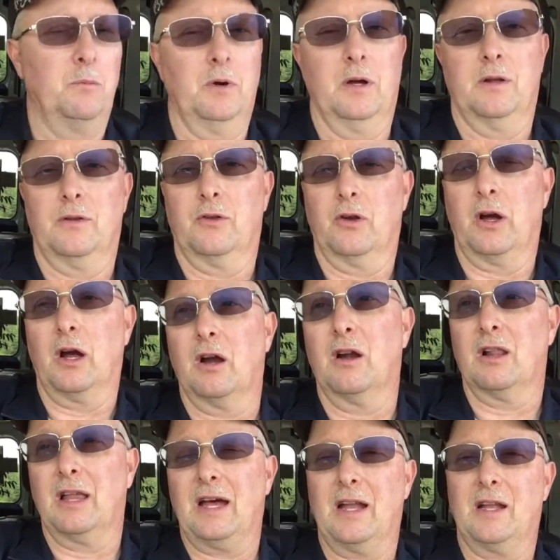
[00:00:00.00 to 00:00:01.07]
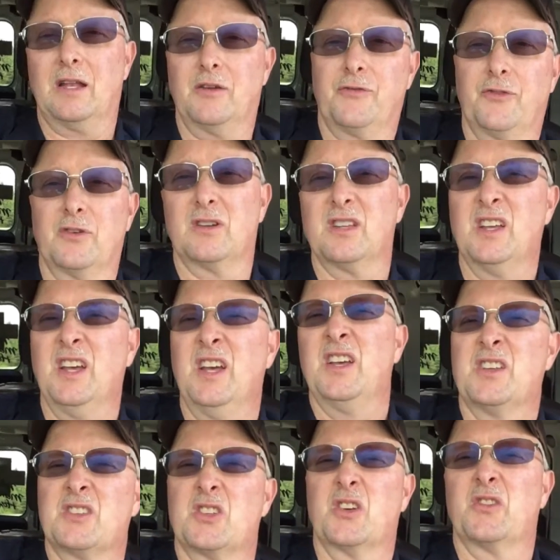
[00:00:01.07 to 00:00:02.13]
But there are a lot of different
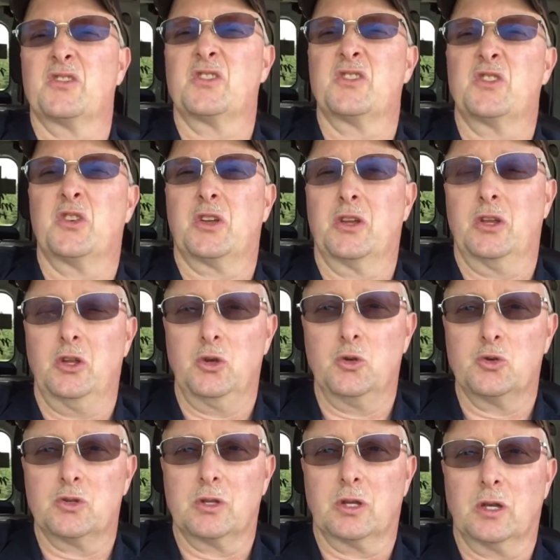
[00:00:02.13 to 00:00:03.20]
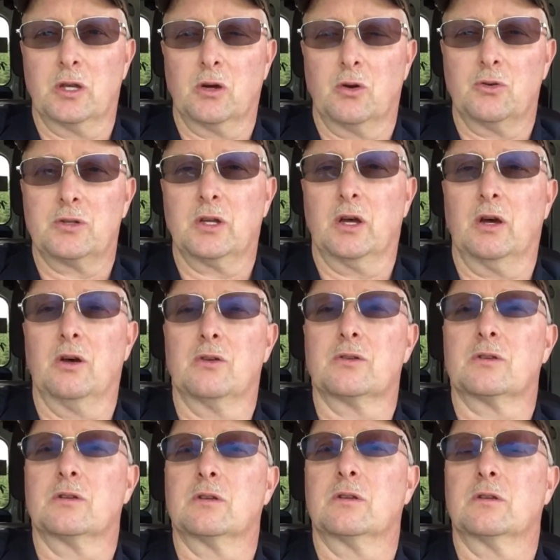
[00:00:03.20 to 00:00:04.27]
services you can use to get
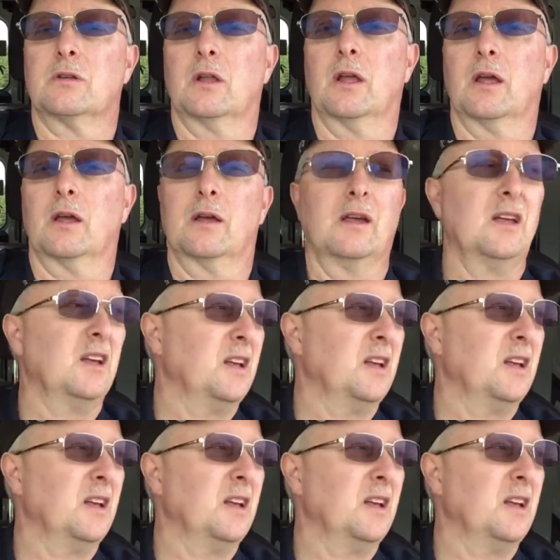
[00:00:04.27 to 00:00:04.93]
hotels, like